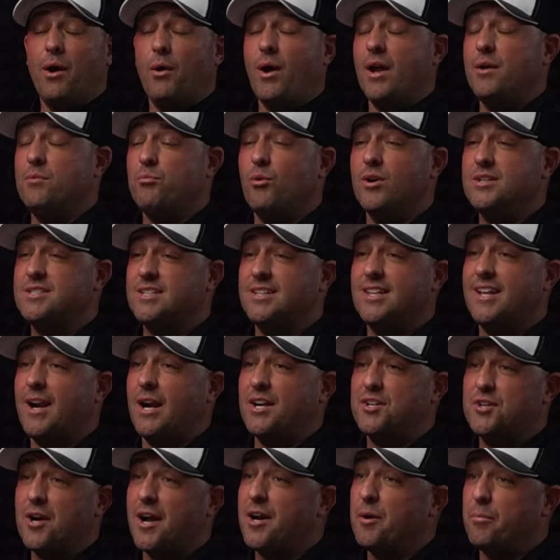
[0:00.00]
It wasn't that I
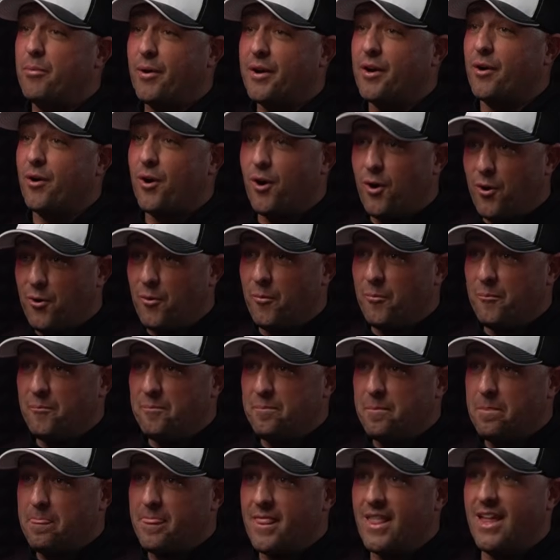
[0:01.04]
tried to bring her home.
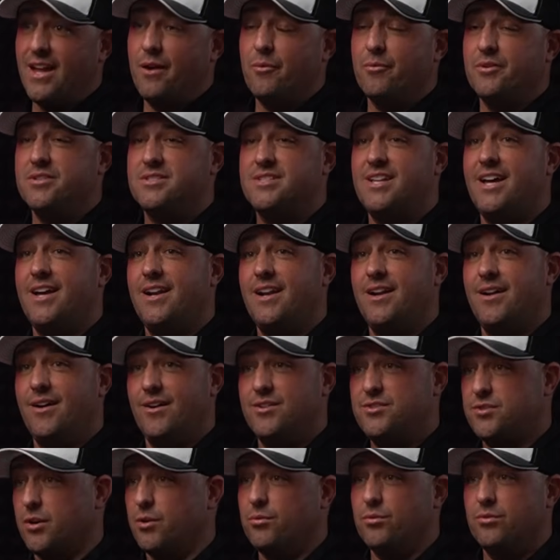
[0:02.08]
It was that
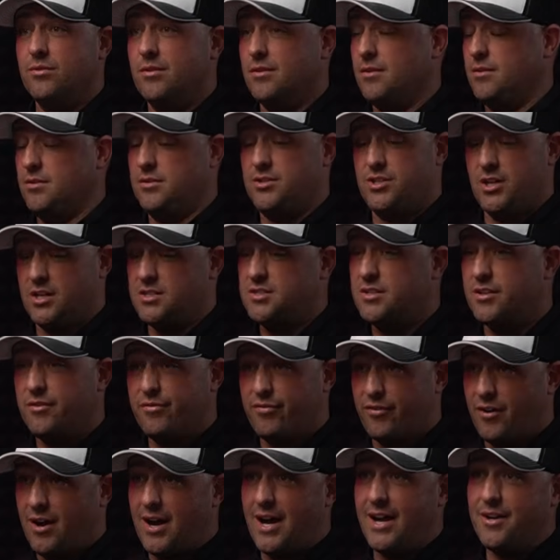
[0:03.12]
so Justin
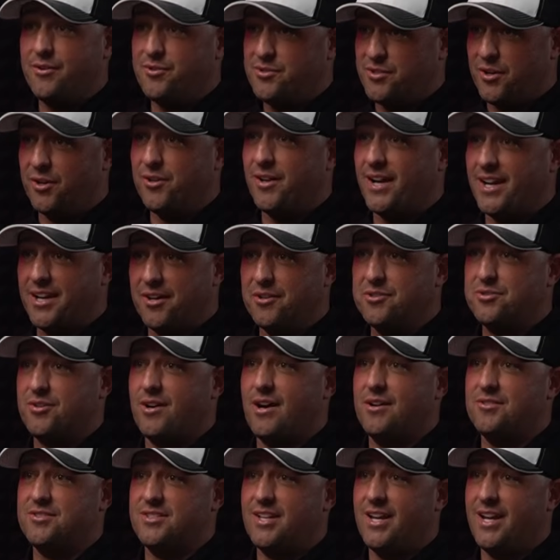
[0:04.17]
Frye, who's the O line coach at
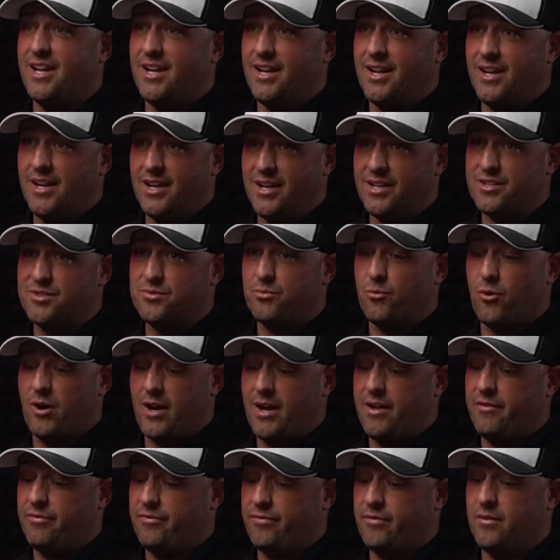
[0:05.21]
Ohio State, his
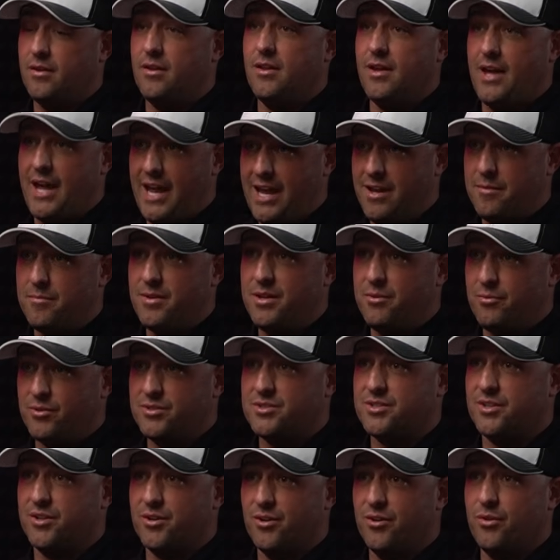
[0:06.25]
wife, Amy was
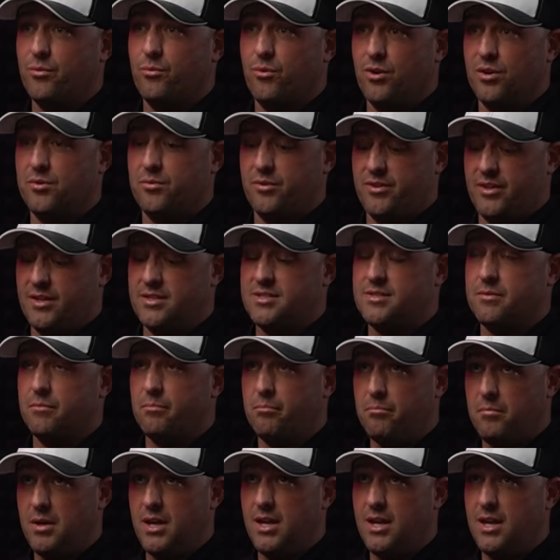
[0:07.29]
the girl that worked with mm -hmm. us,
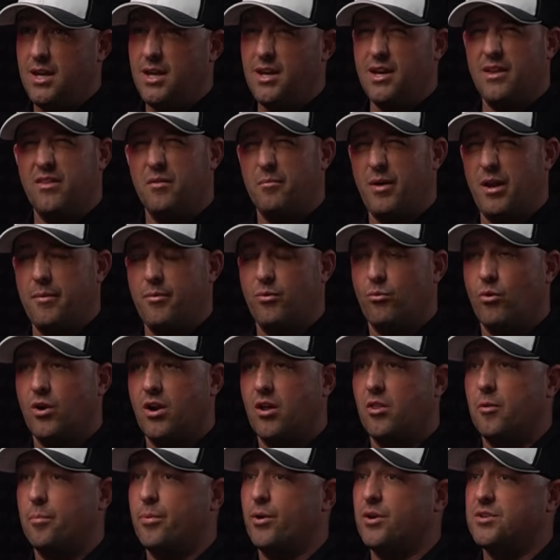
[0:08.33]
mm-hmm. me, and there might have been one
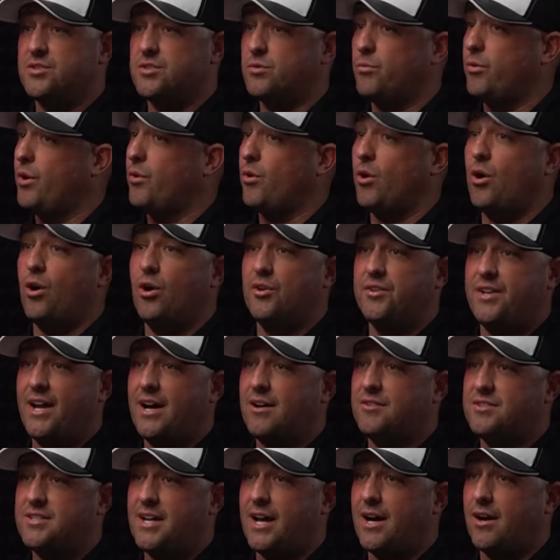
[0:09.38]
other person. We were all
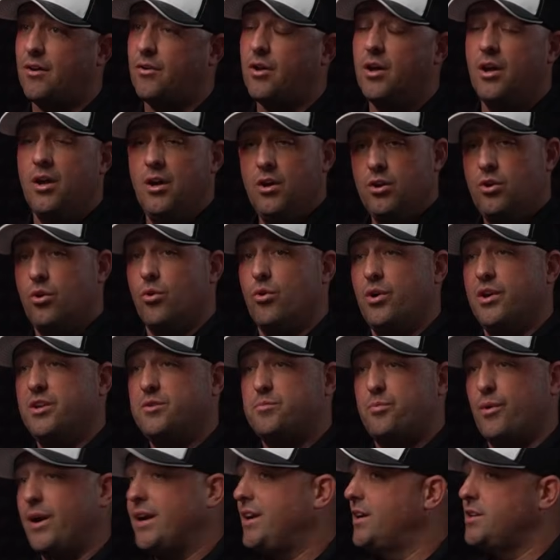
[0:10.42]
downtown. Courtney's
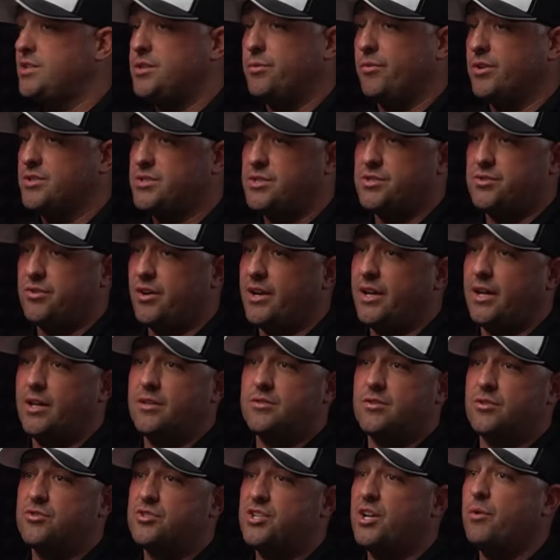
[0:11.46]
pregnant. She wasn't drinking.
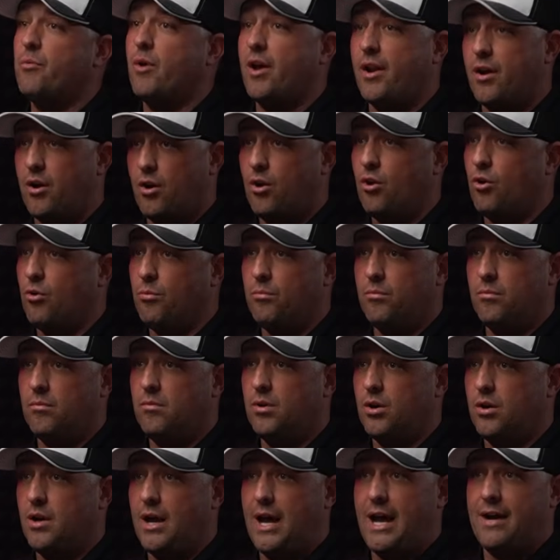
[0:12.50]
So she went home
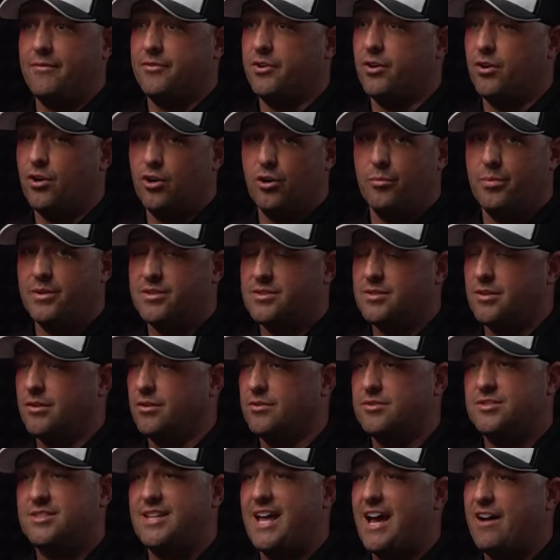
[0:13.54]
after Urban's
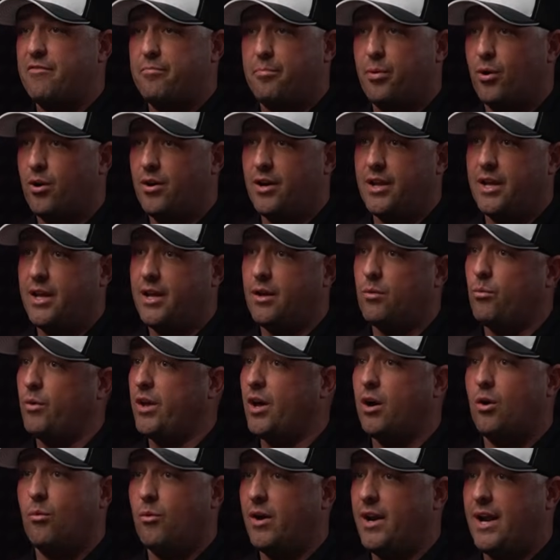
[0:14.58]
little staff party and we
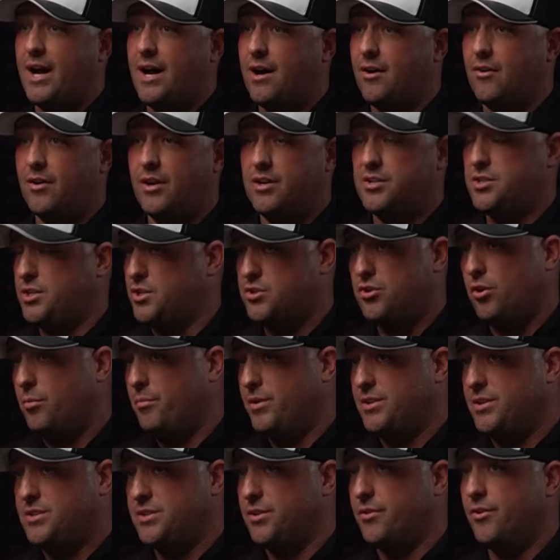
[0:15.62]
all went out and she told
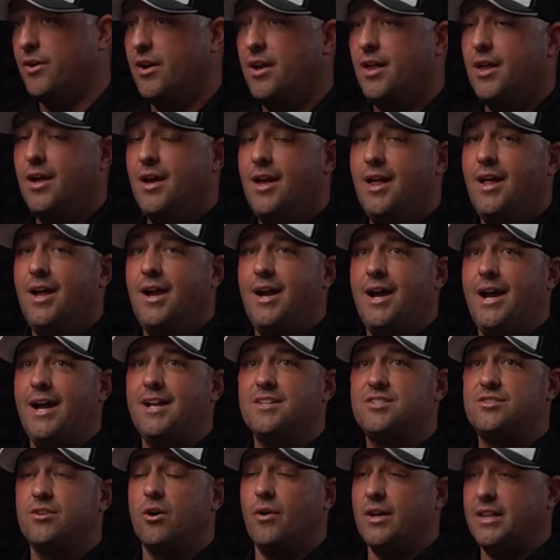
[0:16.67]
me to. And
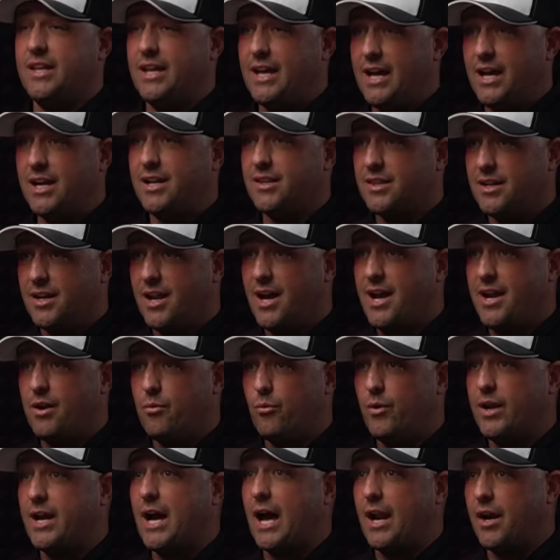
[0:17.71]
so at the end of the night,
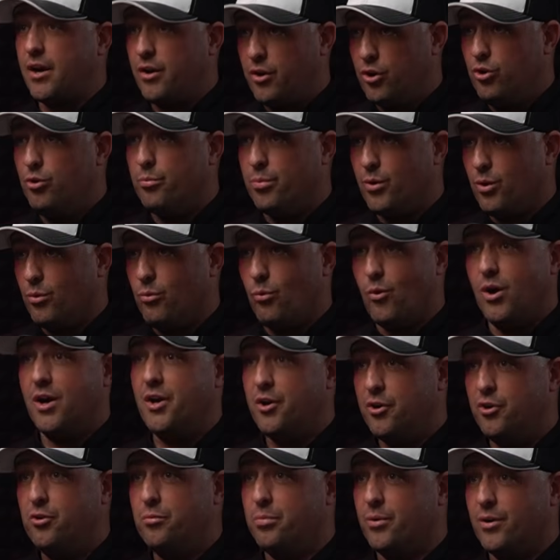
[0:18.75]
we got an Uber, one
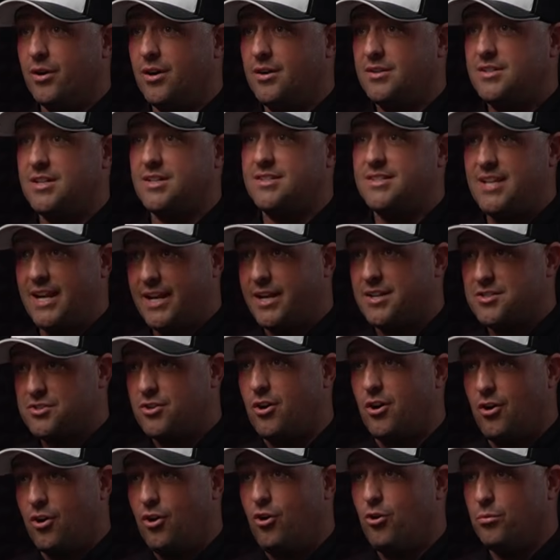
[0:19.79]
Uber to take us
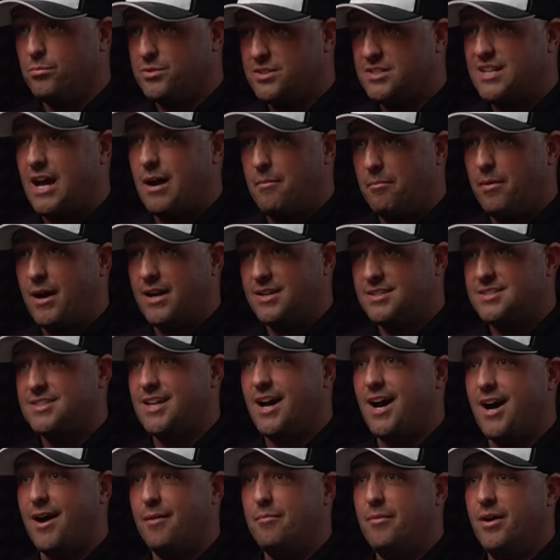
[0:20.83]
all home, stop by
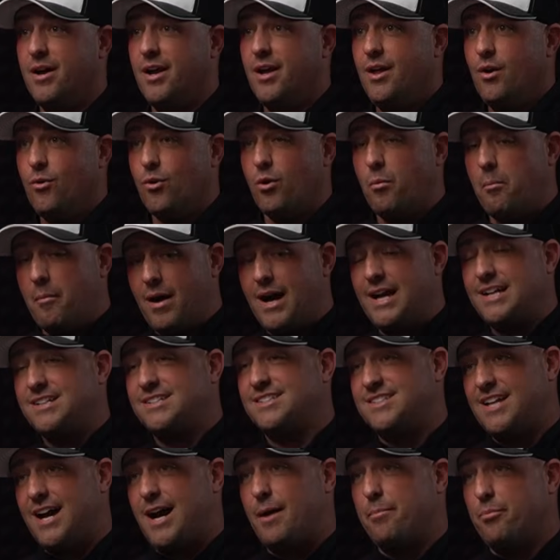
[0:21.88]
stop. Well, my
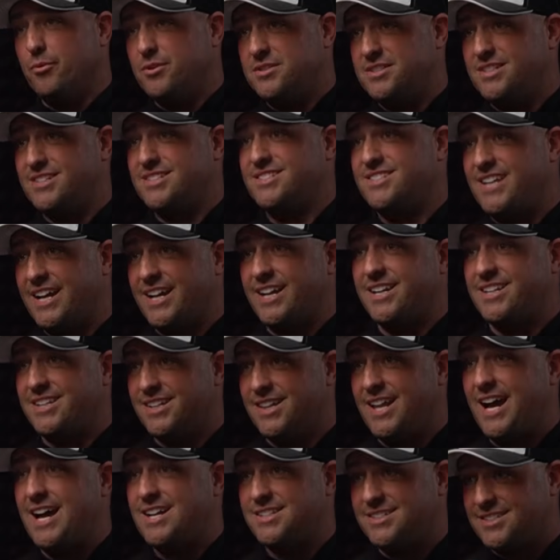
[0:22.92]
stop was the second to
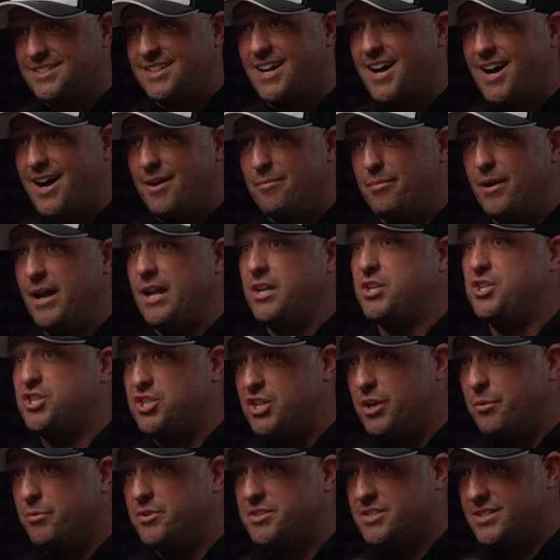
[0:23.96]
last stop and
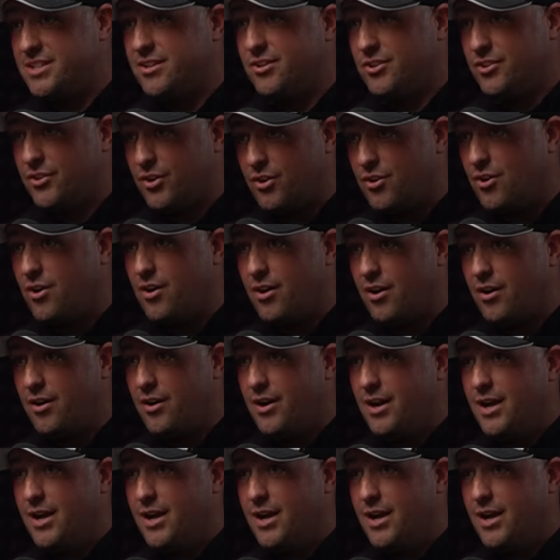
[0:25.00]
she was still in the car